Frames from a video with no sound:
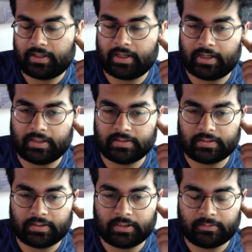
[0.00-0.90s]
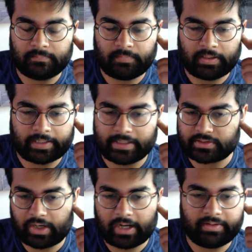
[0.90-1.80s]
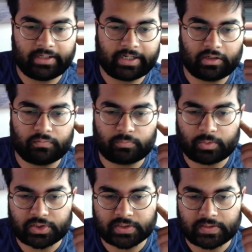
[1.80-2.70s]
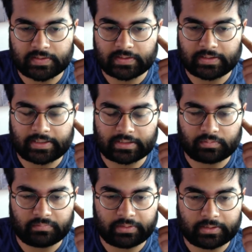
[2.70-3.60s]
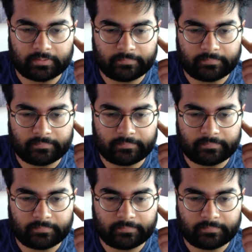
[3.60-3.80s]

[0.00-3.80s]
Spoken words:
and in case you have any kind of questions in the next 1 week.